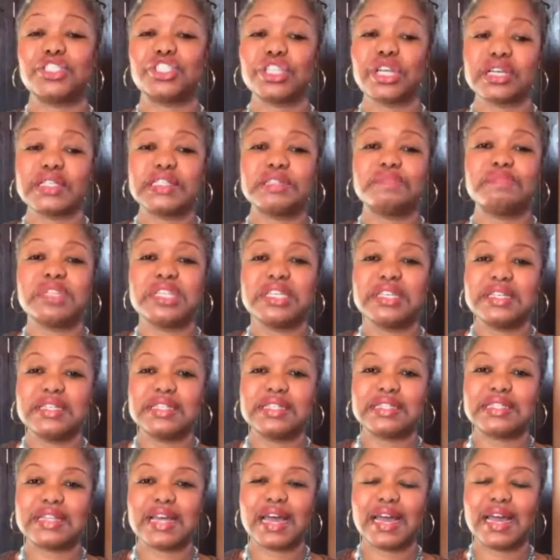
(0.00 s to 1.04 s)
just
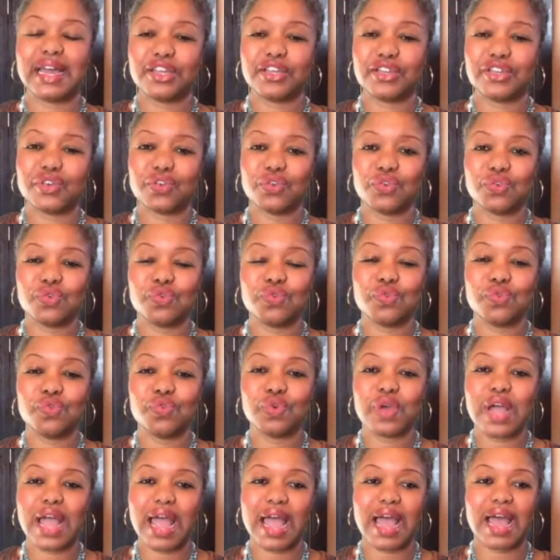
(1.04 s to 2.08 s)
means that
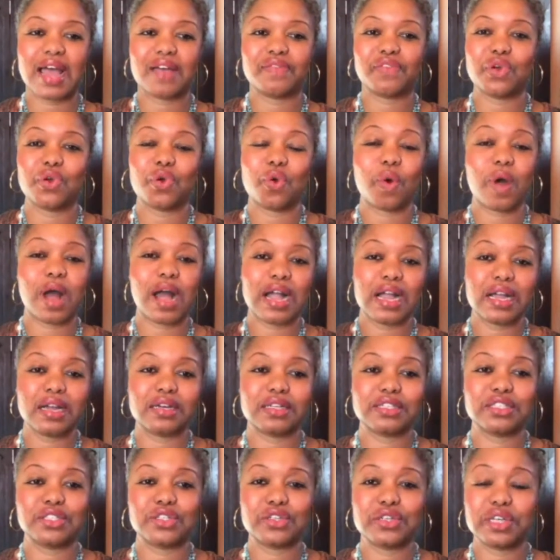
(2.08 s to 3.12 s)
you have acquired
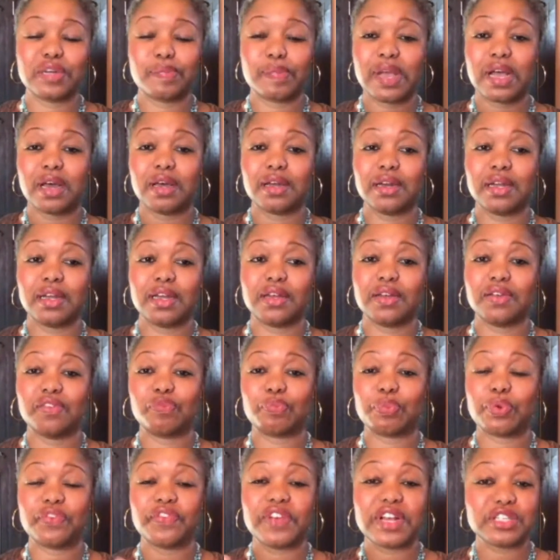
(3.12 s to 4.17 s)
a certain amount of
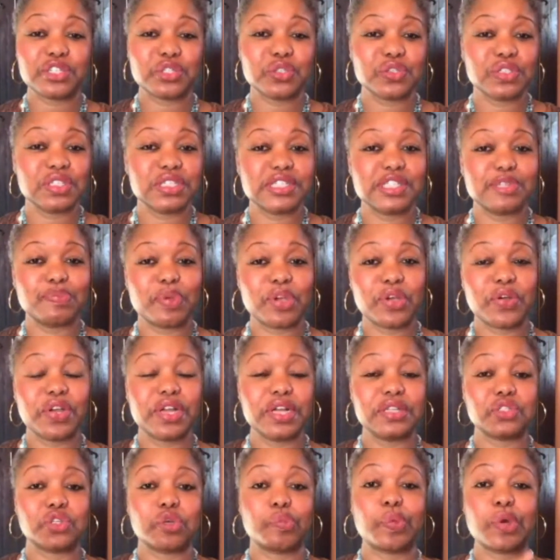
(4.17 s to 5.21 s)
professional
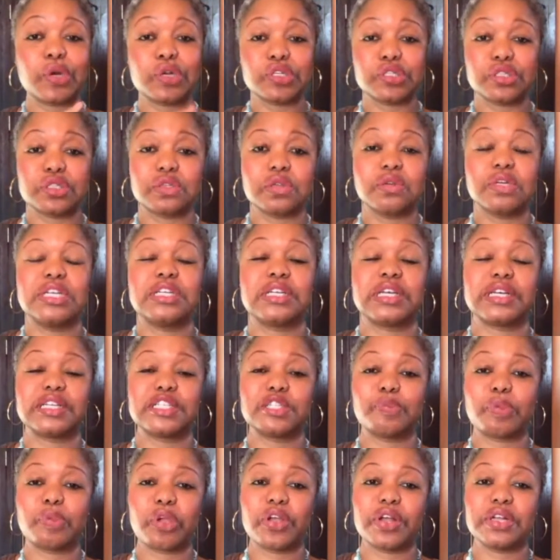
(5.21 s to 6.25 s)
experience or personal
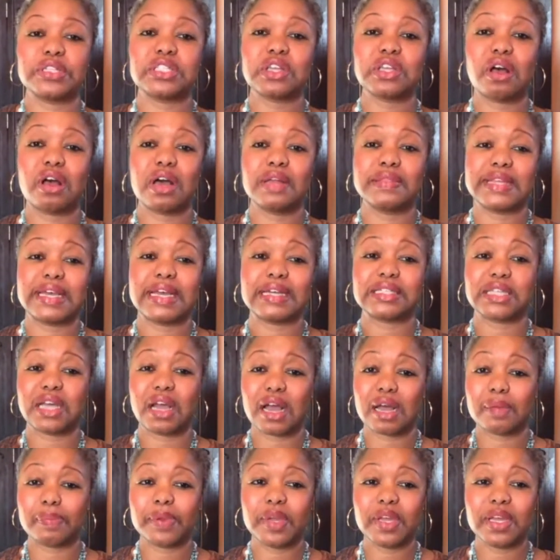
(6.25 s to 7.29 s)
experience on that
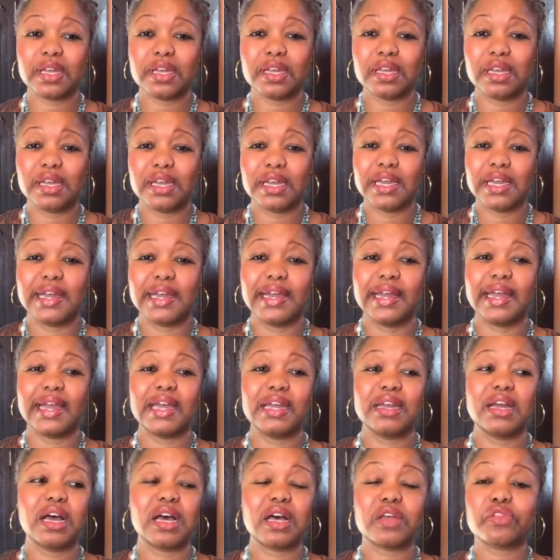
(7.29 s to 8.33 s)
topic,
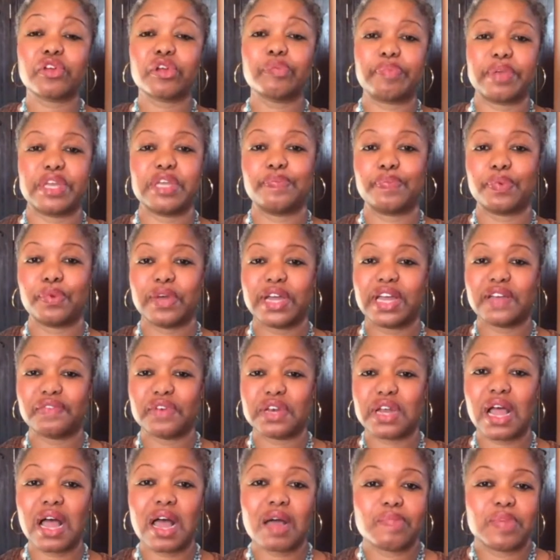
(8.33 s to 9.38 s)
and other people have
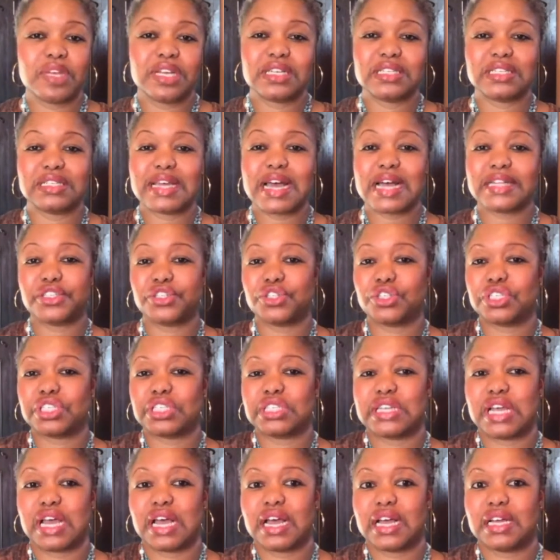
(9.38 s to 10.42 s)
not, because that's just
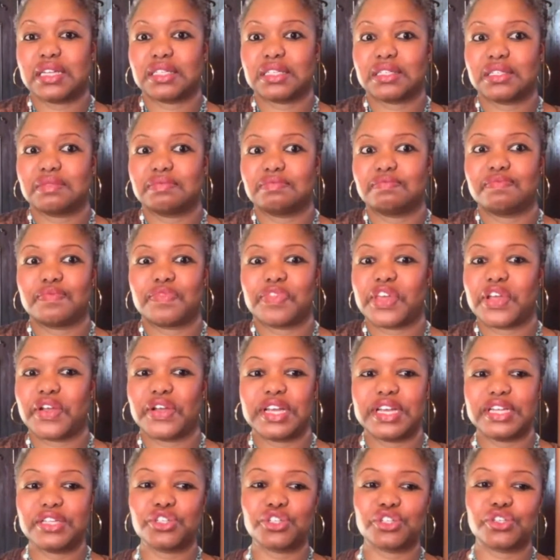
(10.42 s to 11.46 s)
not their
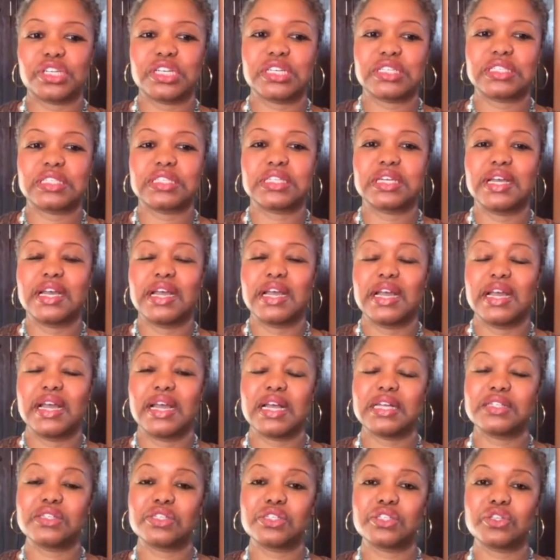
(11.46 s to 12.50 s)
interest.
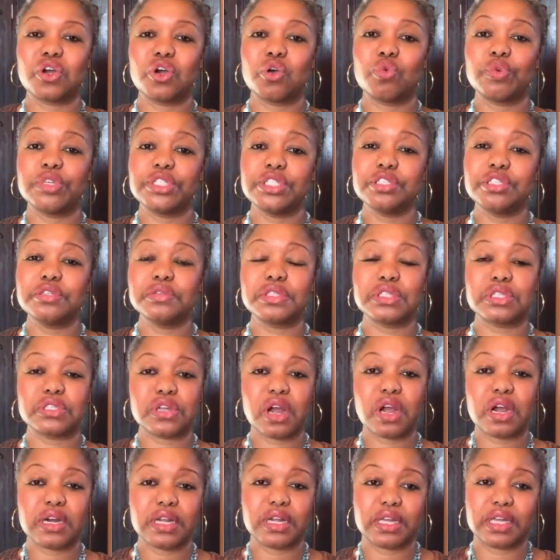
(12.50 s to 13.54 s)
And so when you
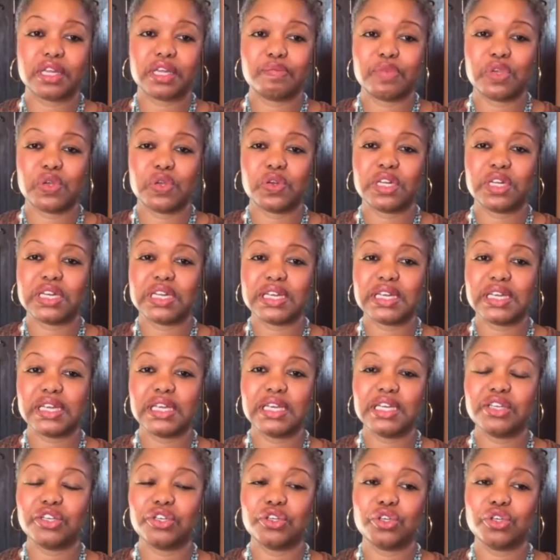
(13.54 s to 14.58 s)
start a
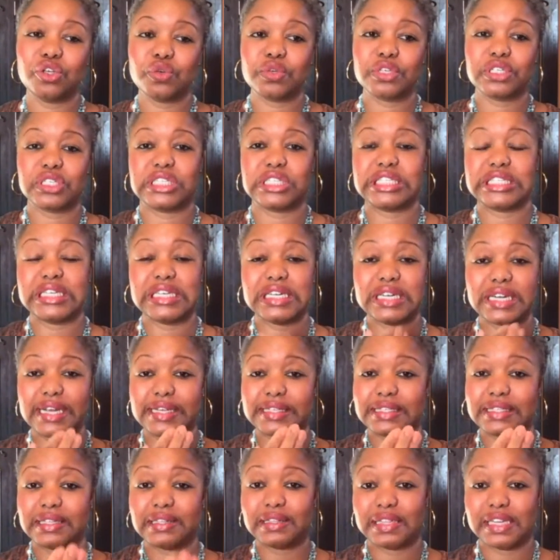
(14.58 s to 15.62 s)
community, you are seen
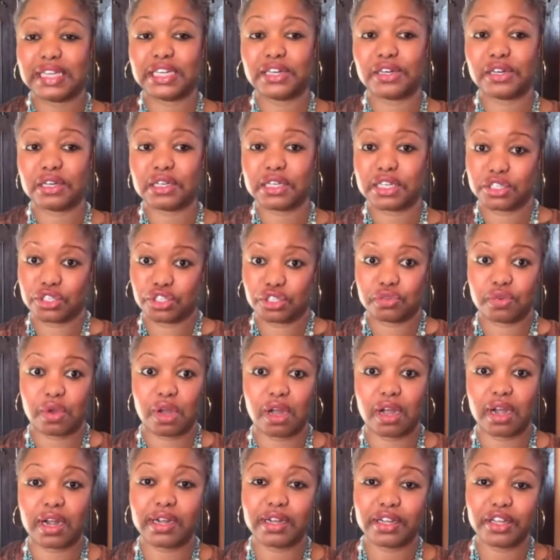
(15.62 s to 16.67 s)
as the leader, because you
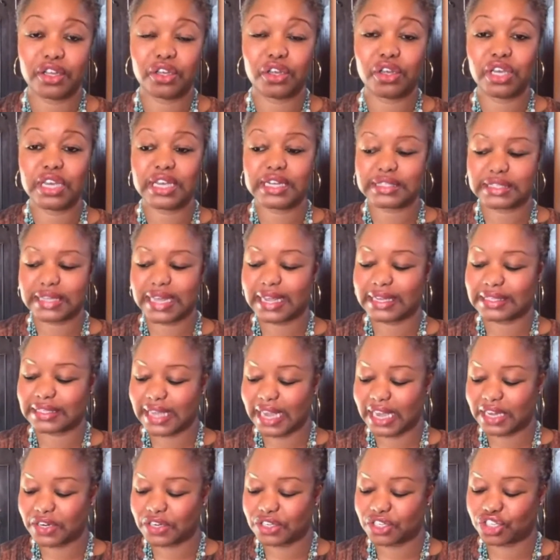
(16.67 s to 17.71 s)
are. It takes
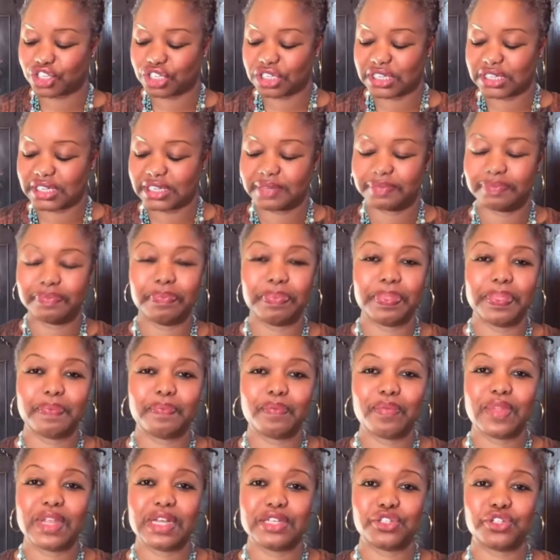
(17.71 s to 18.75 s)
energy
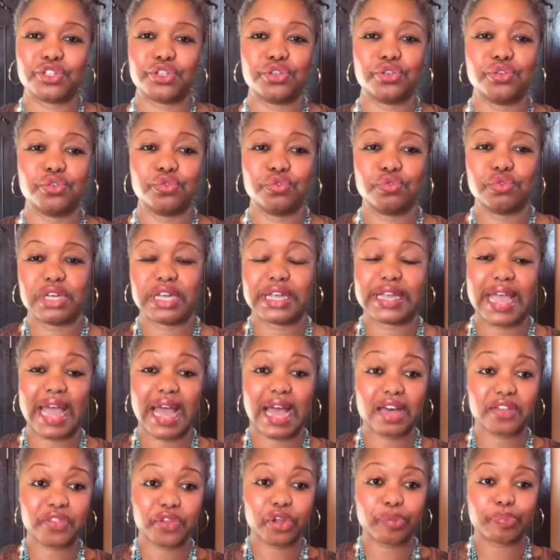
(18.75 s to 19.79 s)
to
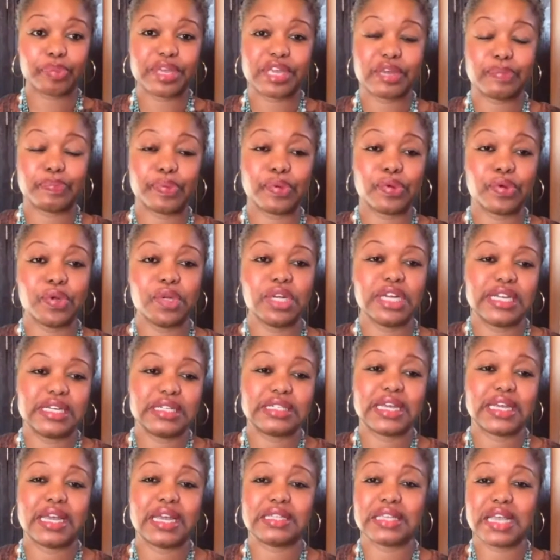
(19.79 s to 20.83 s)
gather people. It
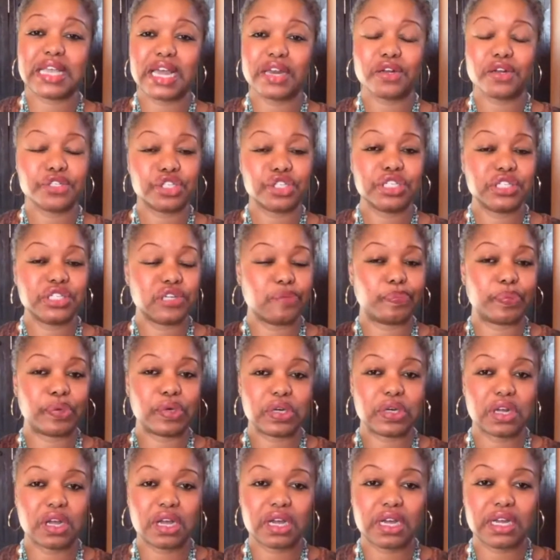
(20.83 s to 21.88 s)
takes energy to
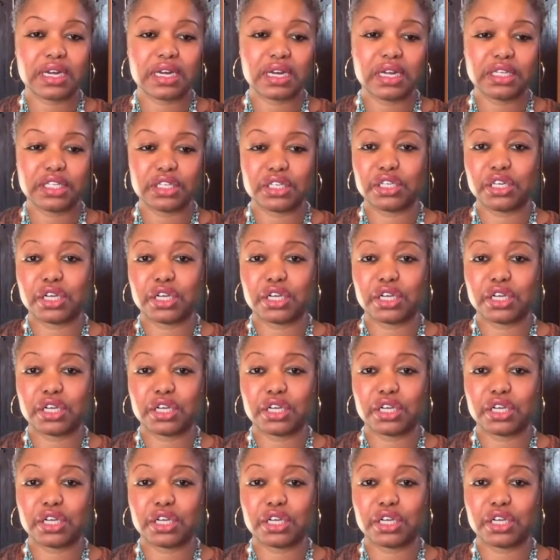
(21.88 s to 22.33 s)
put on,